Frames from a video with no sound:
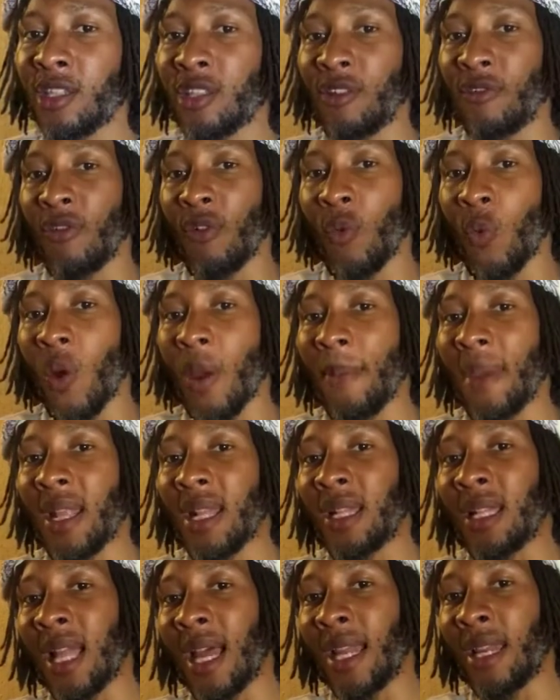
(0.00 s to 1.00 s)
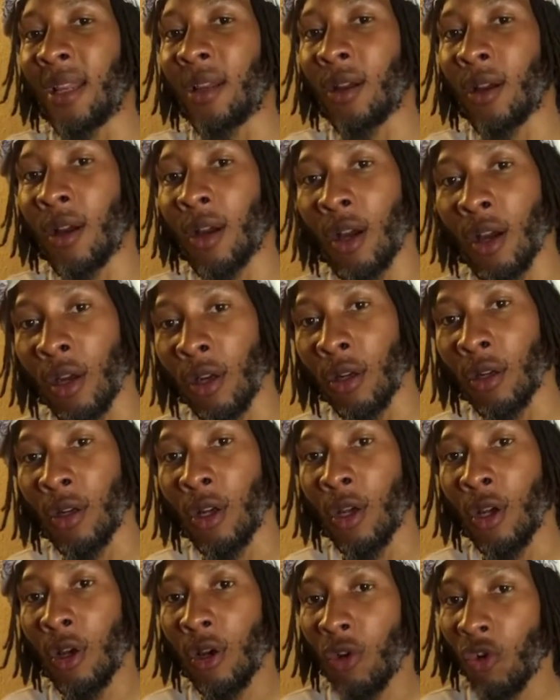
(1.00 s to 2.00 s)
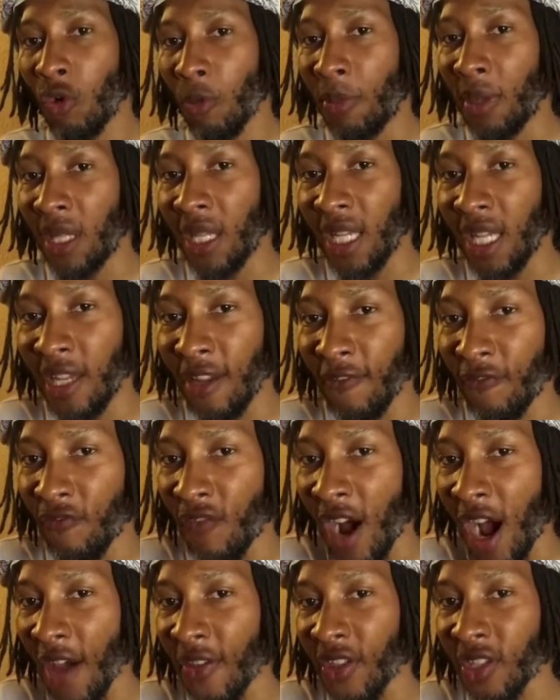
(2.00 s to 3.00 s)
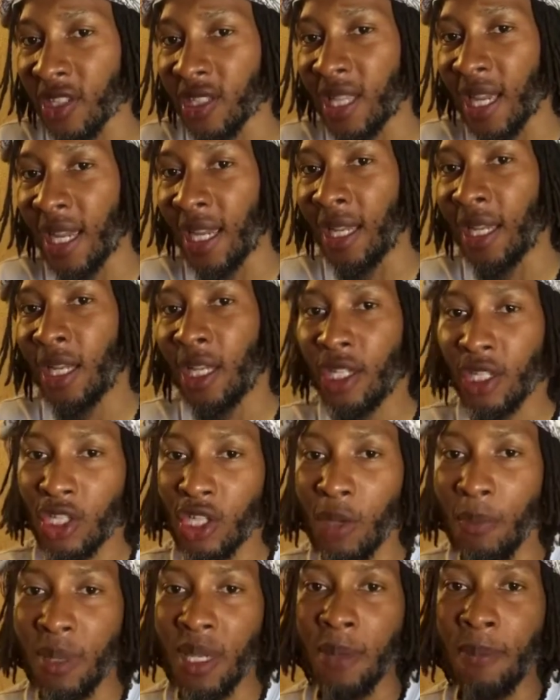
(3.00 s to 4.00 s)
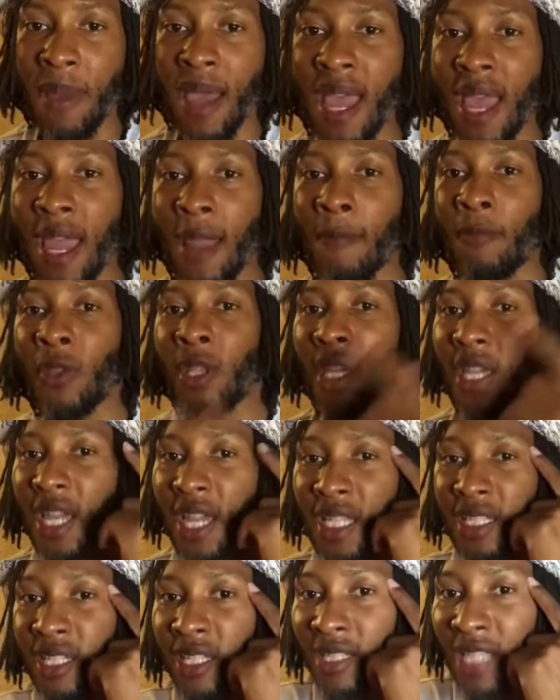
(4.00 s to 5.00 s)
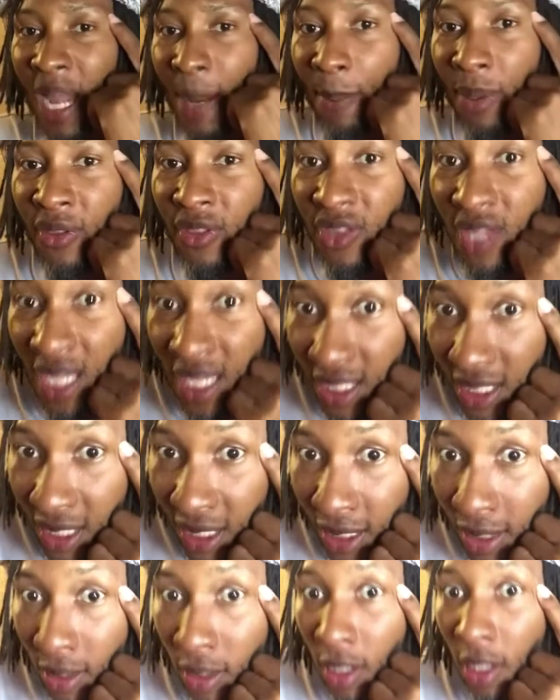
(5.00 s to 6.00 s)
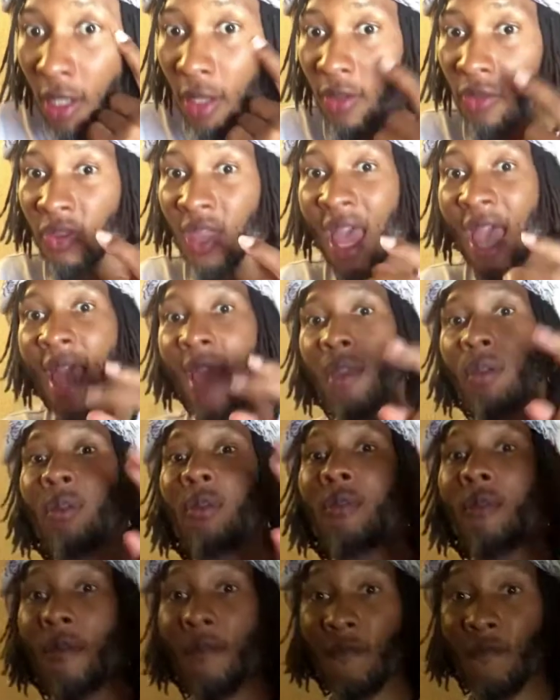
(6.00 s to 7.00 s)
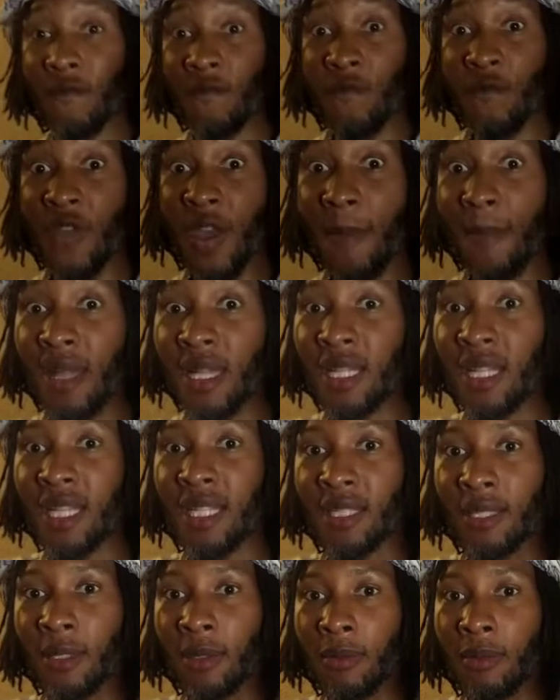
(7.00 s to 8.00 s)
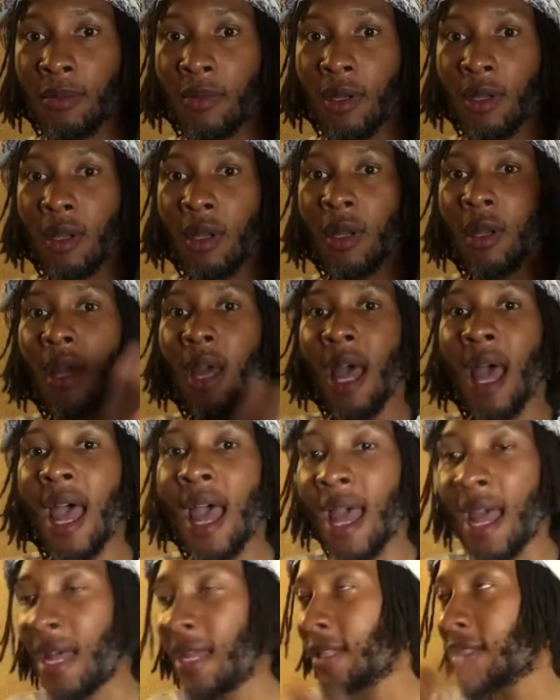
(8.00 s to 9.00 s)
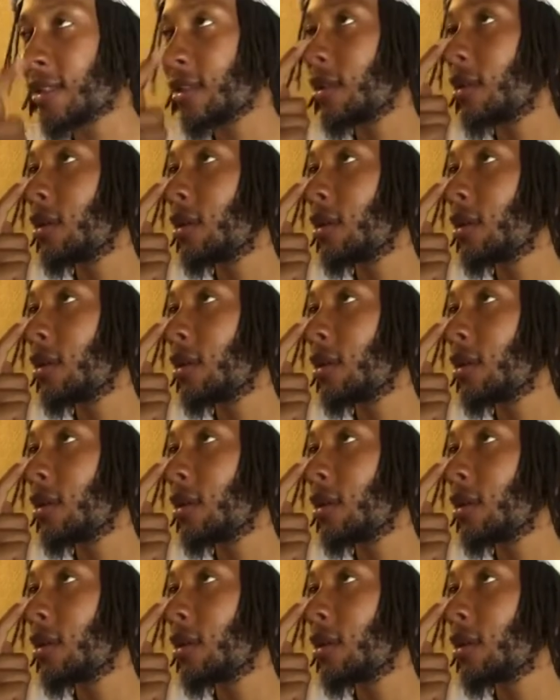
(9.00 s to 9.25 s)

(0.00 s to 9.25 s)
of women like her who believe Father's Day should be banned is the type of thinking that feminism has